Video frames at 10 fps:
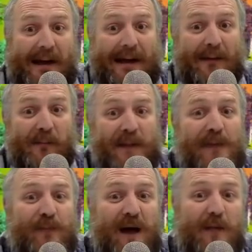
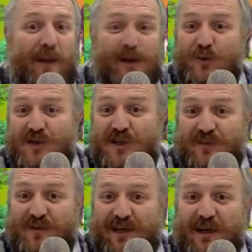Maybe our medical
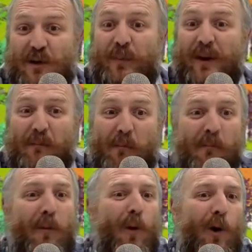system's a little bit
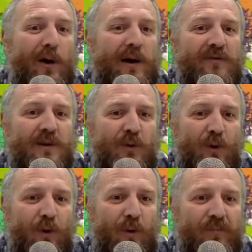more
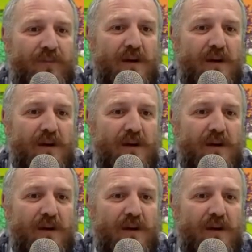comfortable.